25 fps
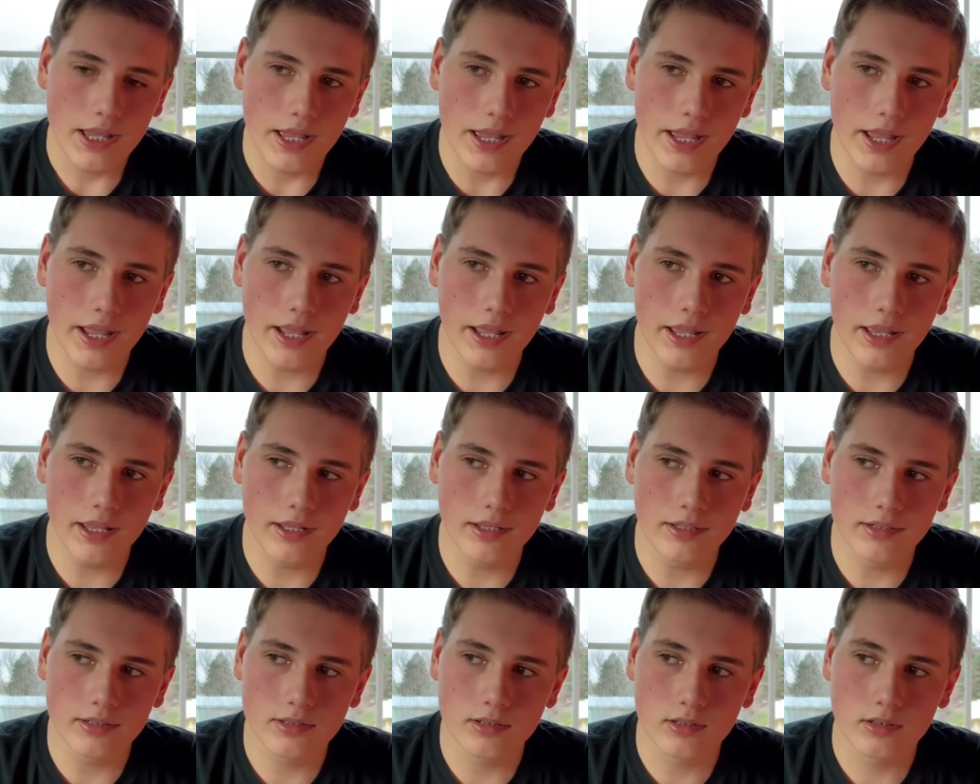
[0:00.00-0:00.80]

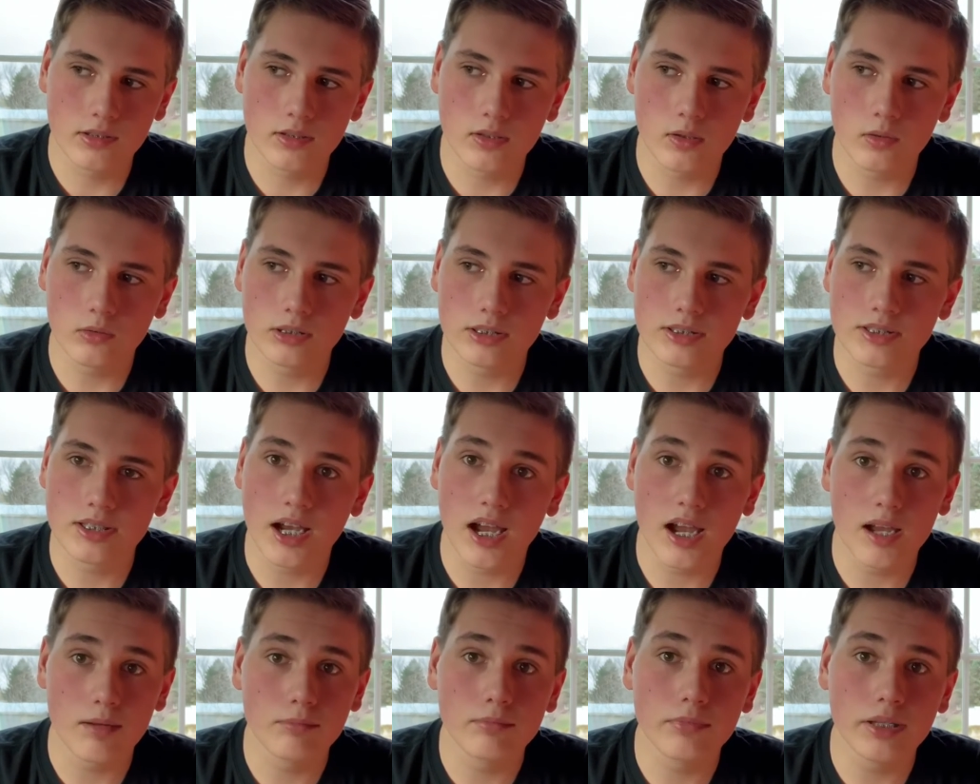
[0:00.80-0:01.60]
and the only
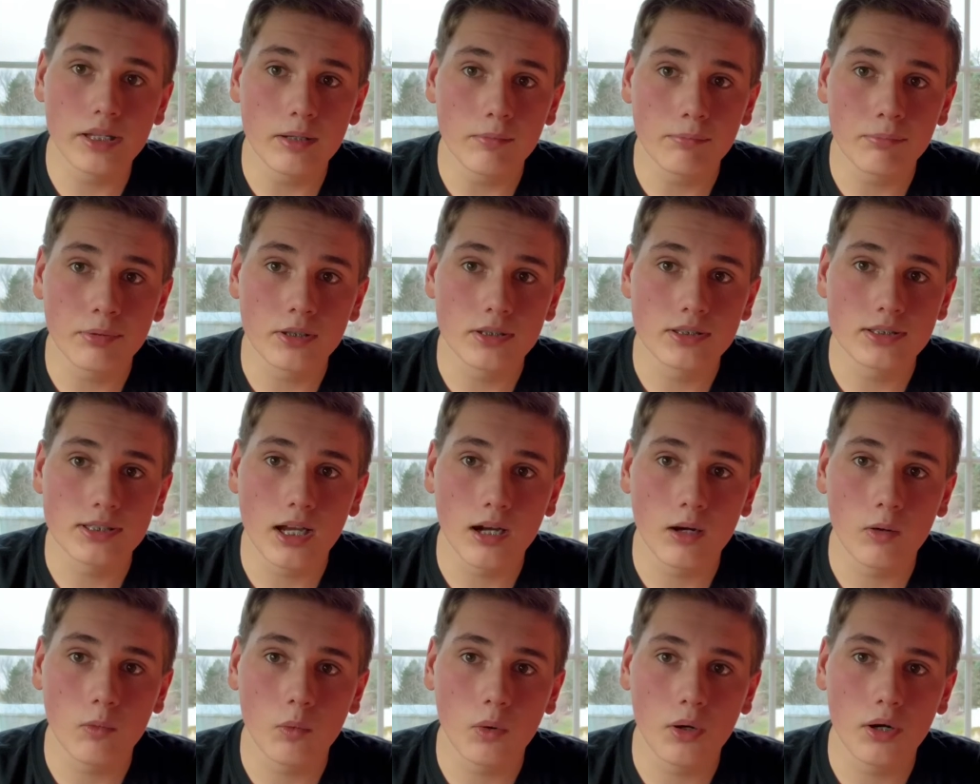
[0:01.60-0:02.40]
time it puts
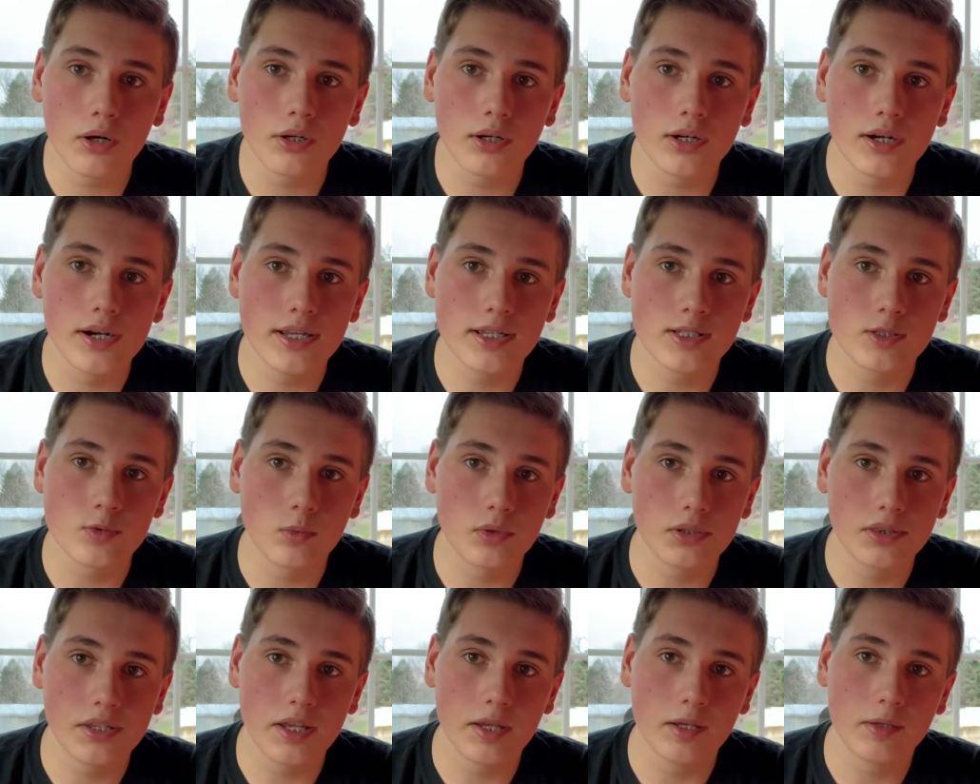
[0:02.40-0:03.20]
out water is
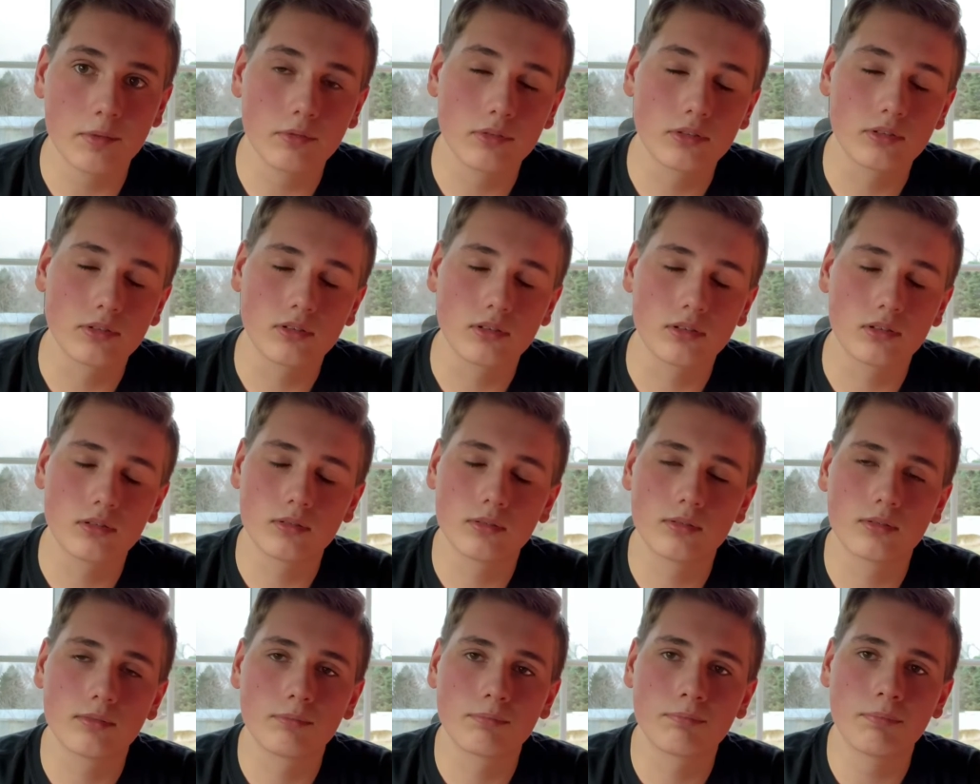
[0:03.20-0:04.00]
when they
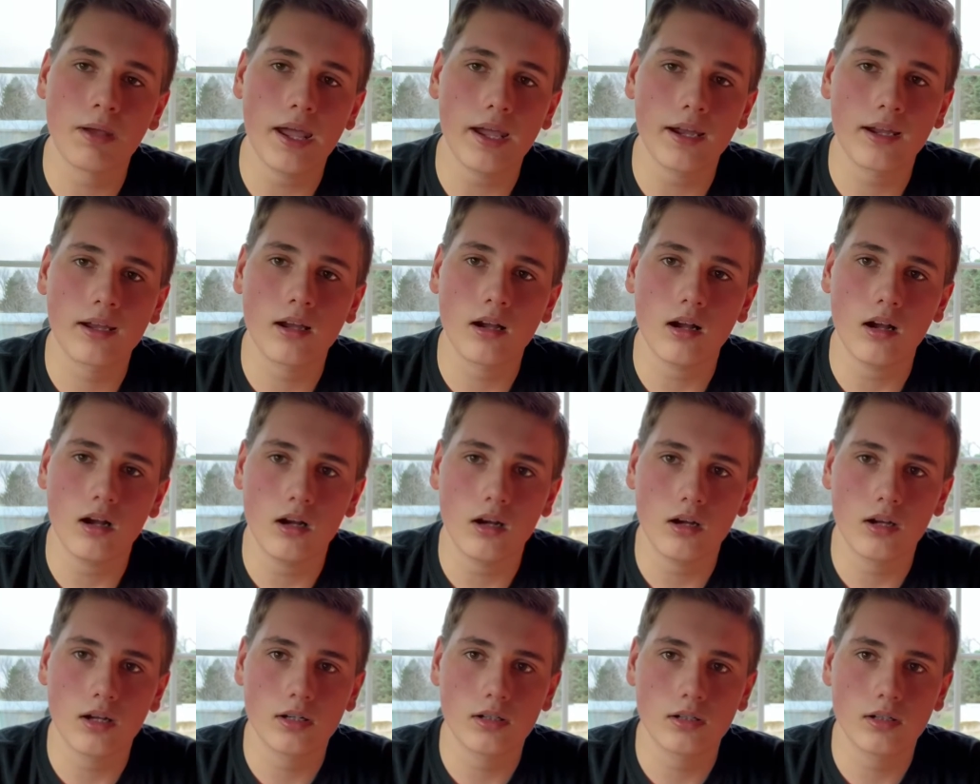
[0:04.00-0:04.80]
peck
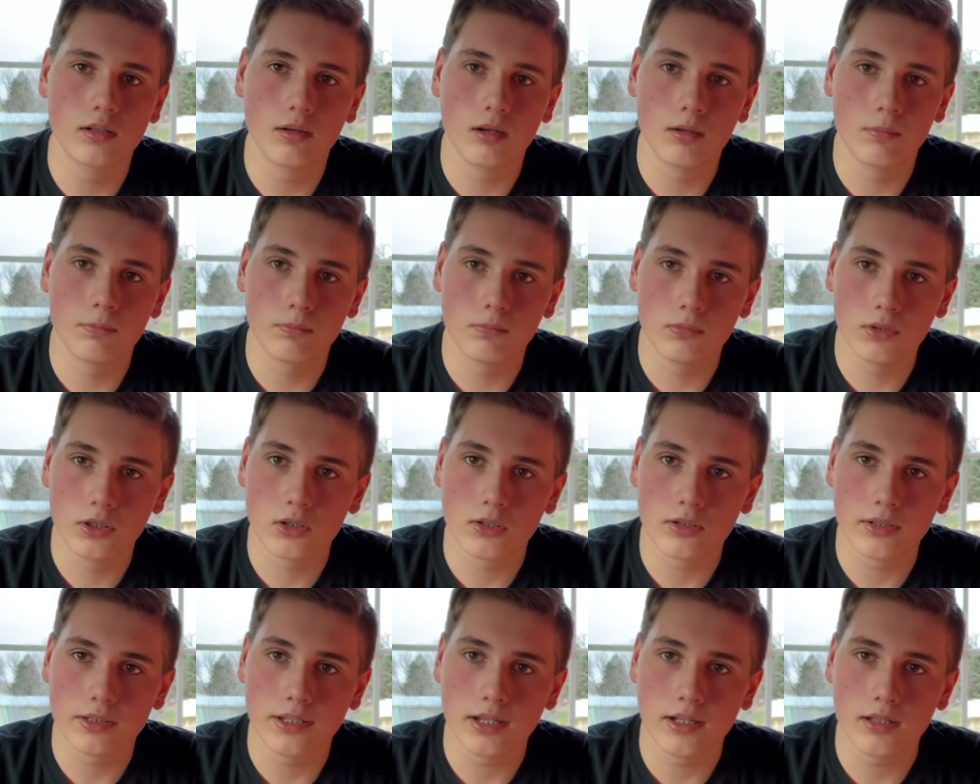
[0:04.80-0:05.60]
on a
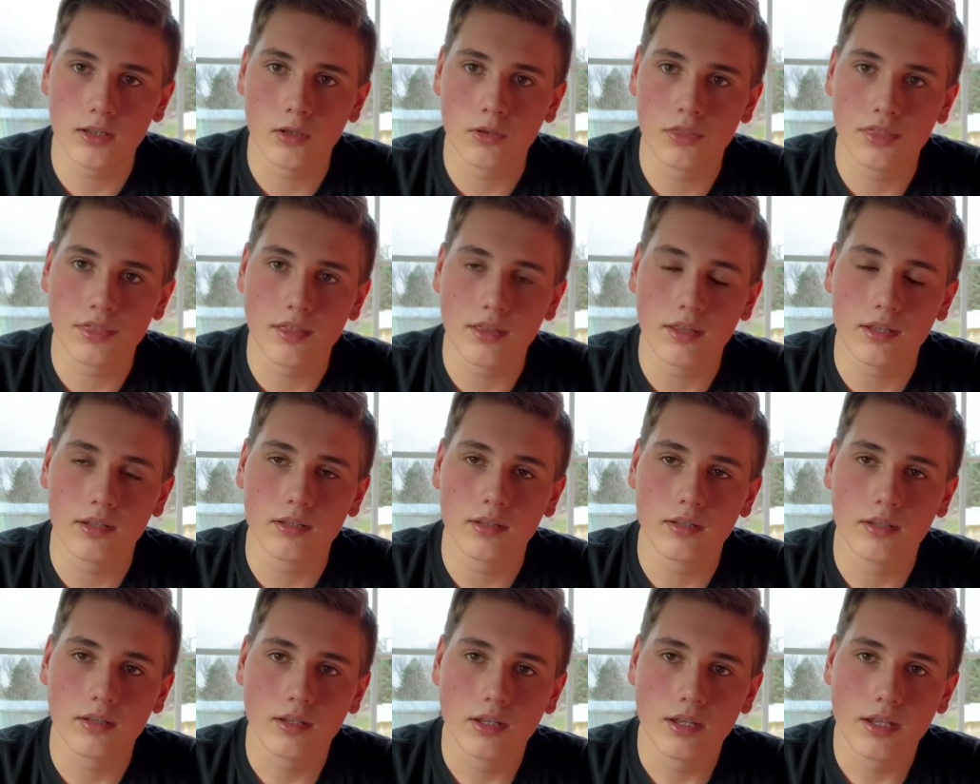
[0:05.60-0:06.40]
little yellow thing,
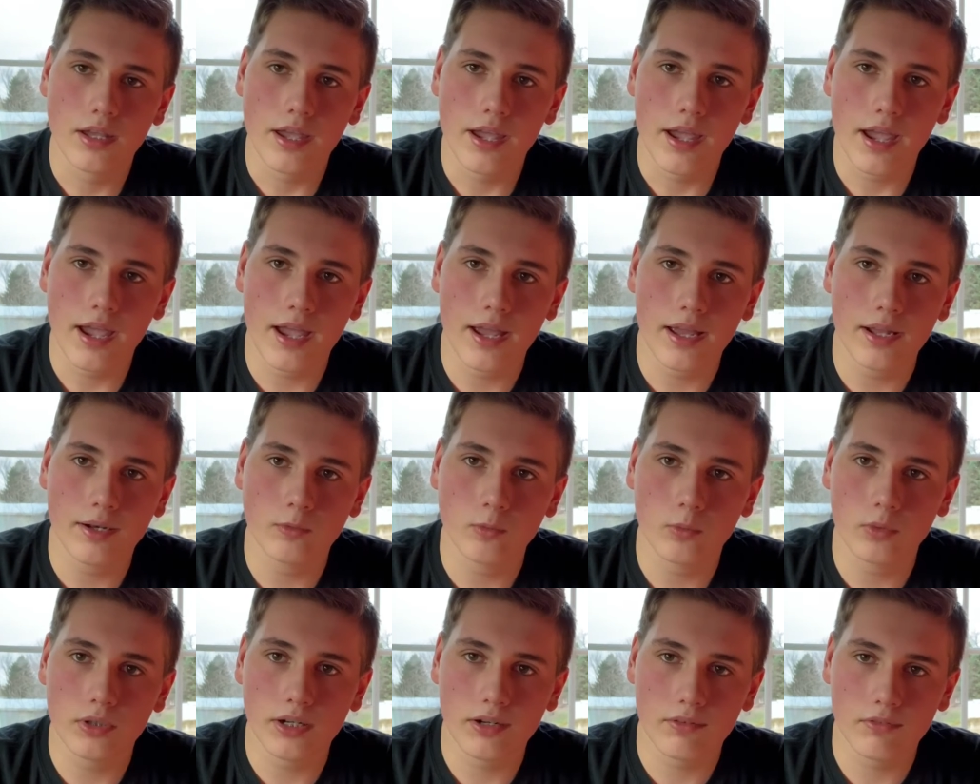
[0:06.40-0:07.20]
and
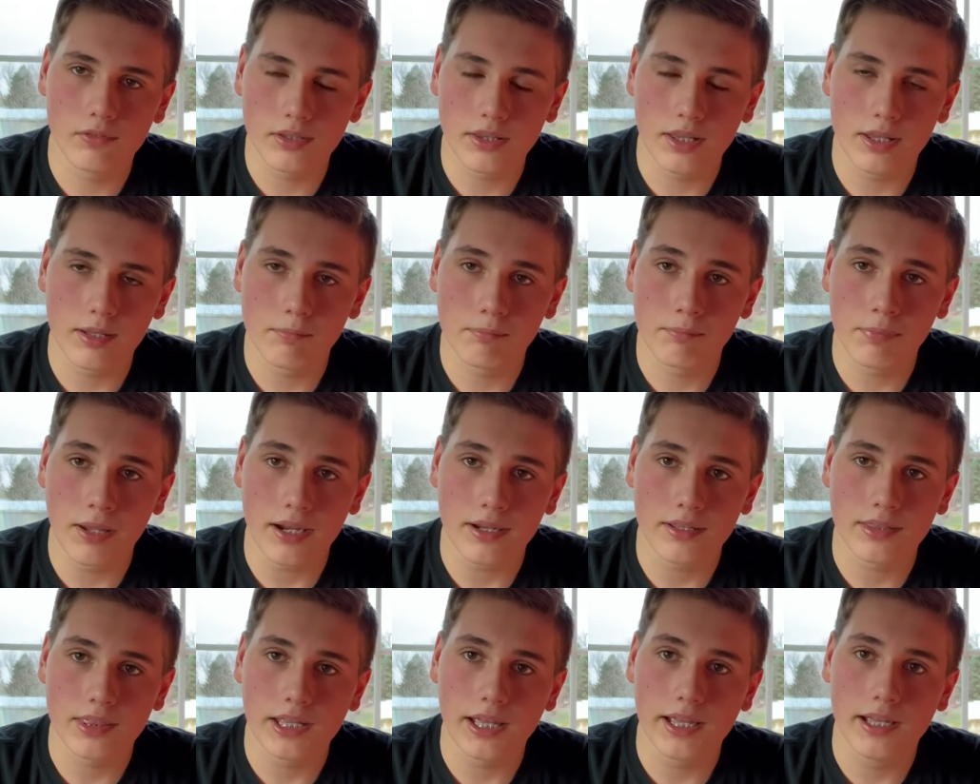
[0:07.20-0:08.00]
whenever they
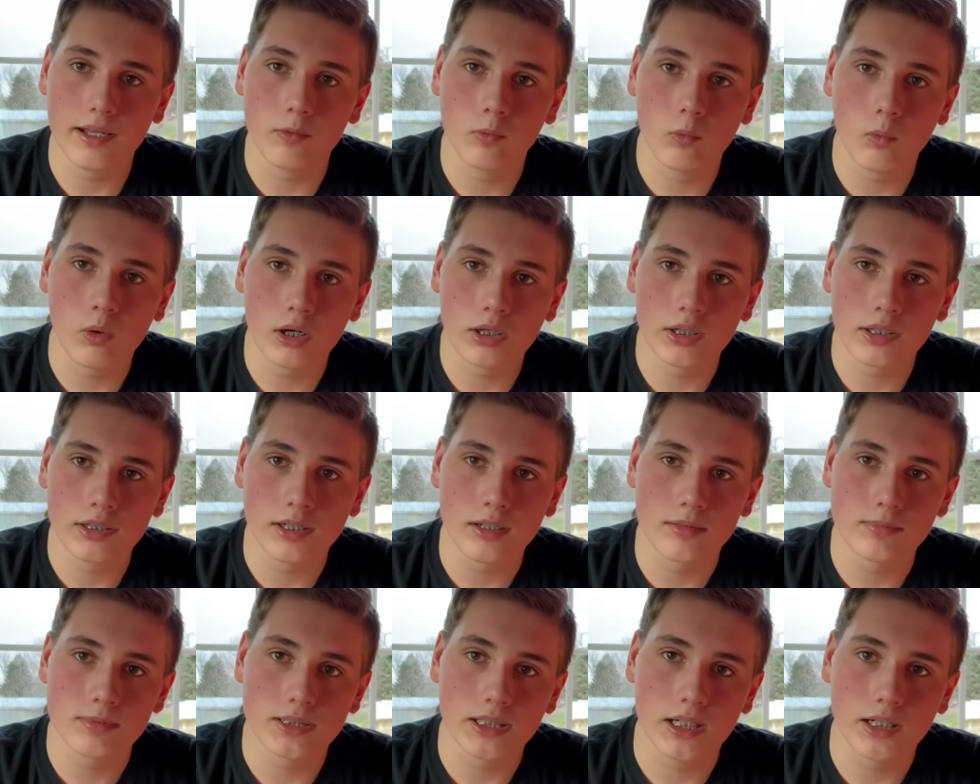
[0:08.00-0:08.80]
peck, that water
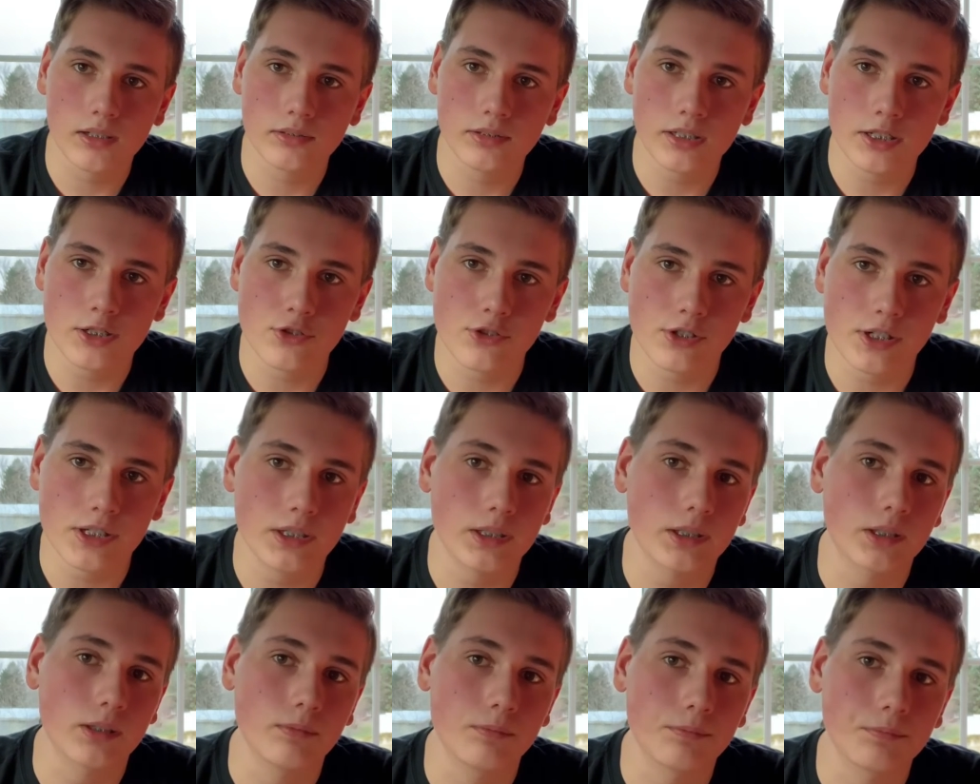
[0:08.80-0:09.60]
comes out and they drink
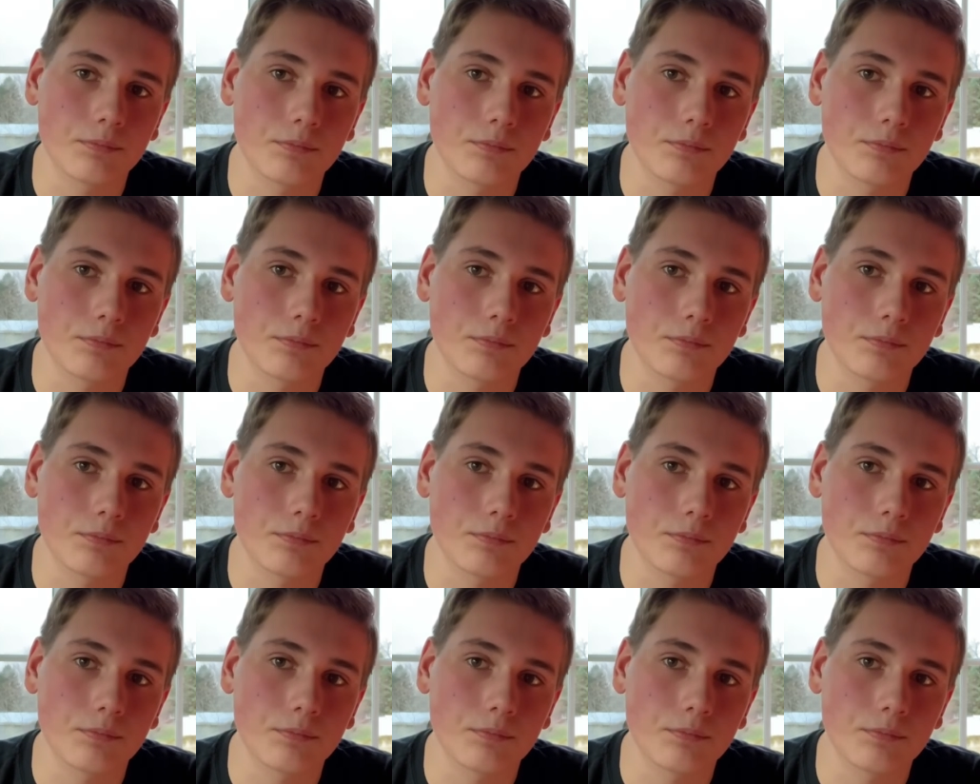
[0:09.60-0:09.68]
it.